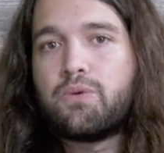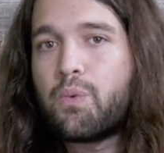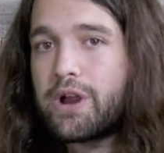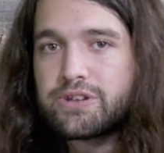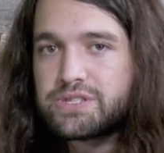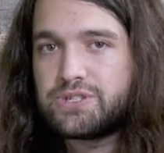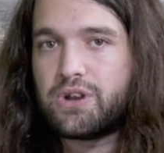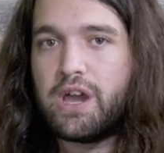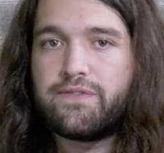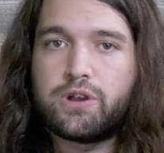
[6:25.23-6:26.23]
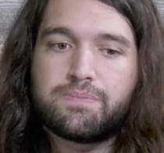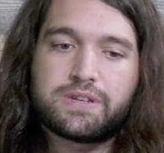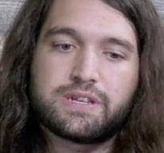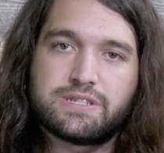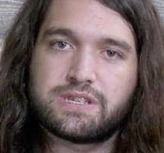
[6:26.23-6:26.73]
where's the driver?
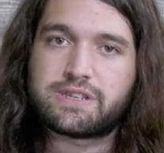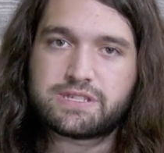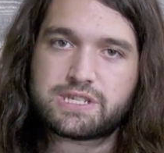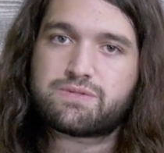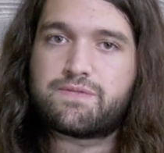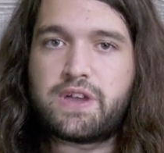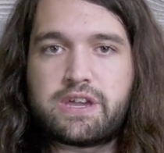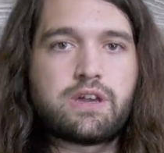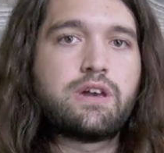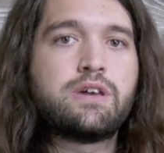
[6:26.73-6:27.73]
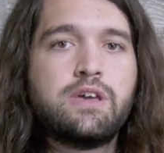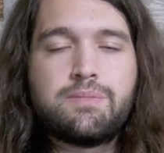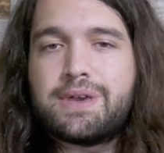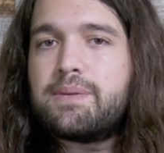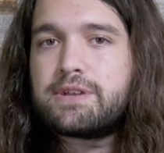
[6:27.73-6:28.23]
Because it exists for Vega.
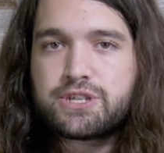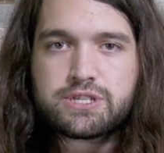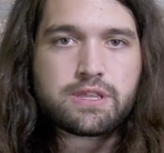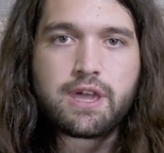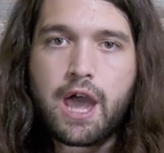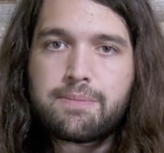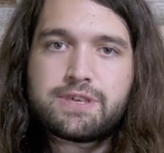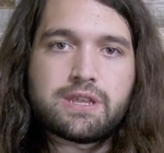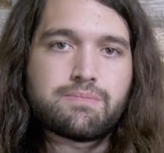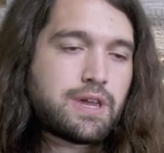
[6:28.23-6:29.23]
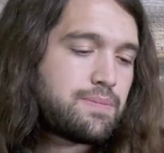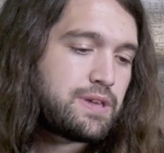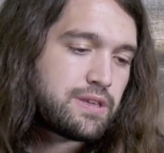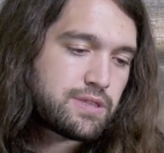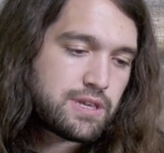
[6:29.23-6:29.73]
Maybe it's just a time thing.
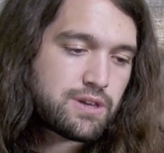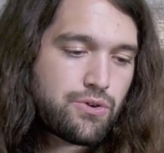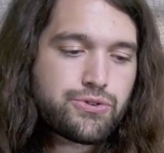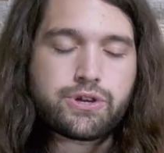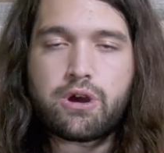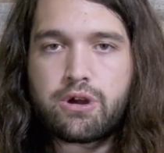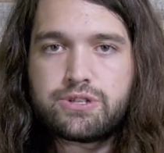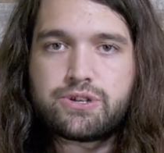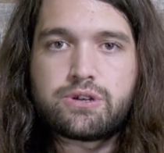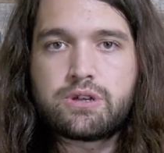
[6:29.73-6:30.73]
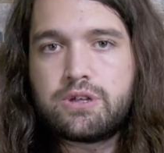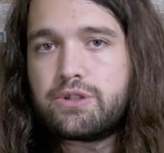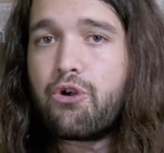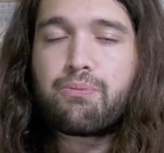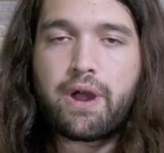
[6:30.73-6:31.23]
Maybe the older cards are
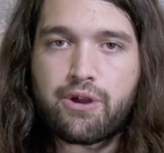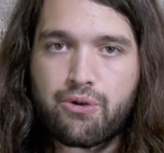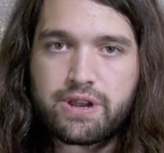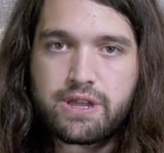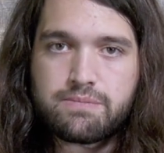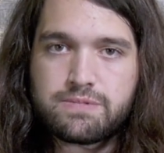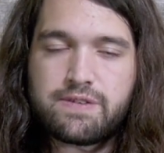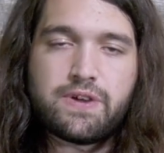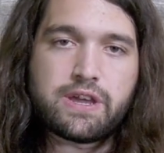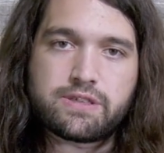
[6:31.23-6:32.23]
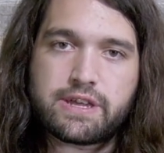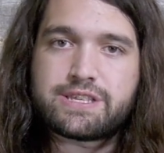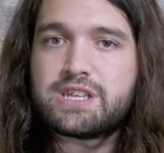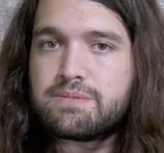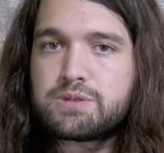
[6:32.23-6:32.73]
lower priority than Vega.
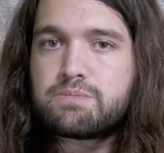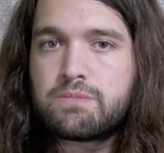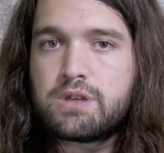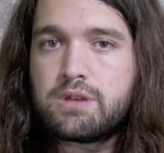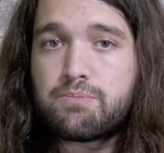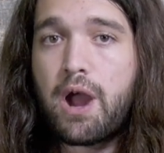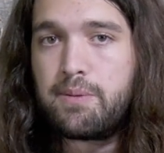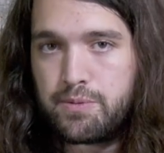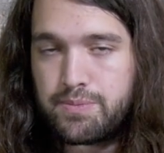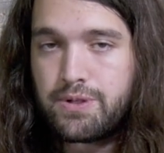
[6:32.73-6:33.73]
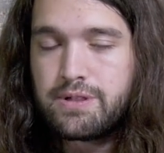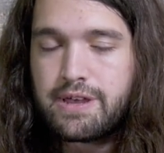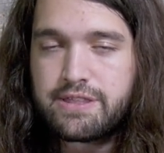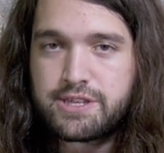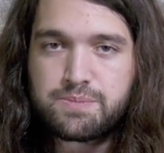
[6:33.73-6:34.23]
That seems probable
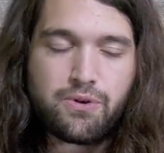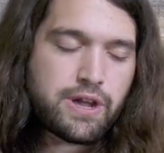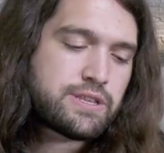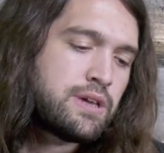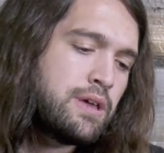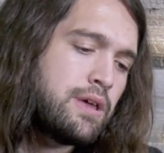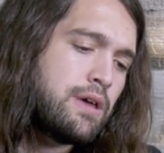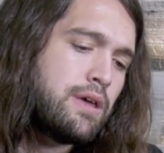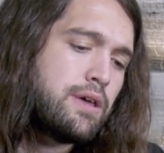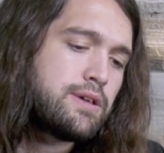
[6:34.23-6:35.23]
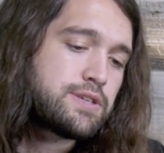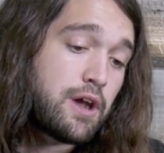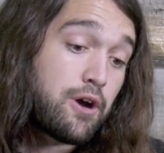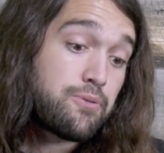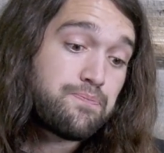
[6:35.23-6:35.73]
at this point.
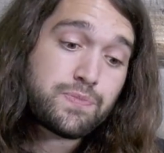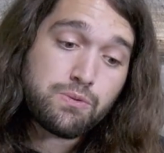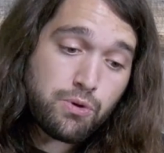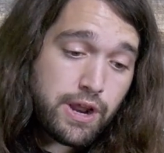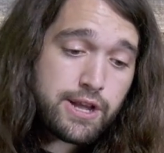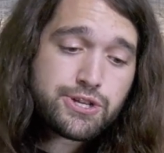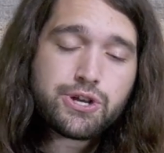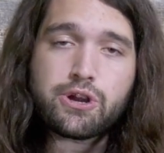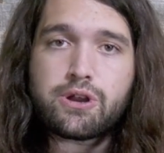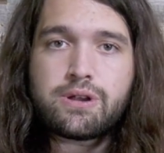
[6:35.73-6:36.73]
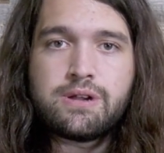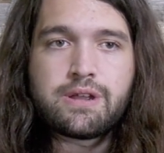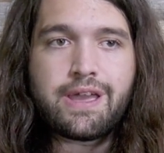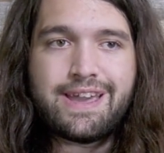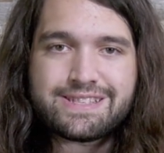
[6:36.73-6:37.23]
So we're not sure.
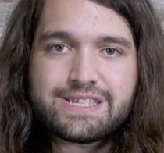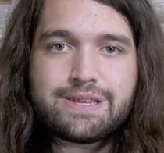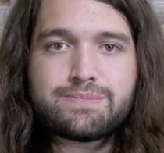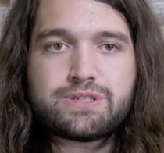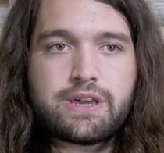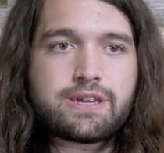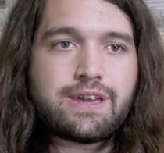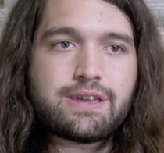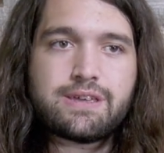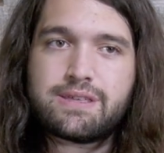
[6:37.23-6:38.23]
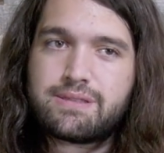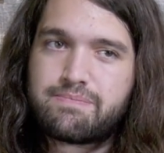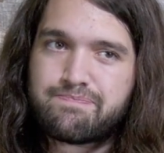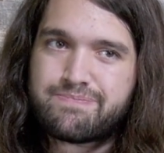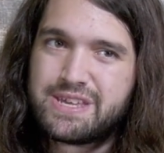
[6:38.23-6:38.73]
It seems like
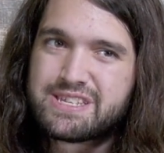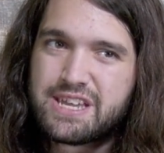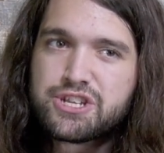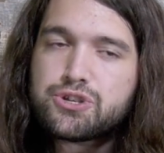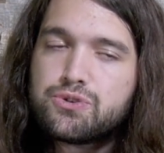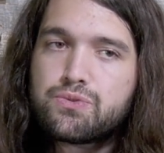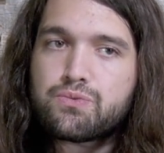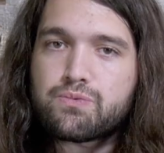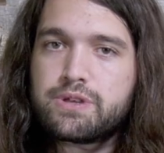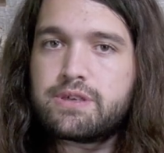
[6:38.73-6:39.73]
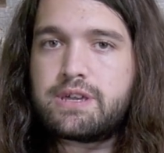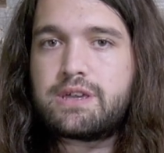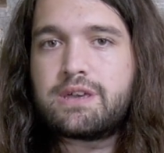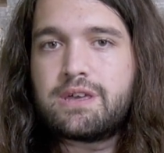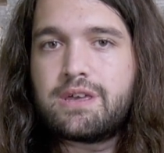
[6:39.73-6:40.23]
this issue
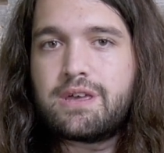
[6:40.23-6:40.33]
really,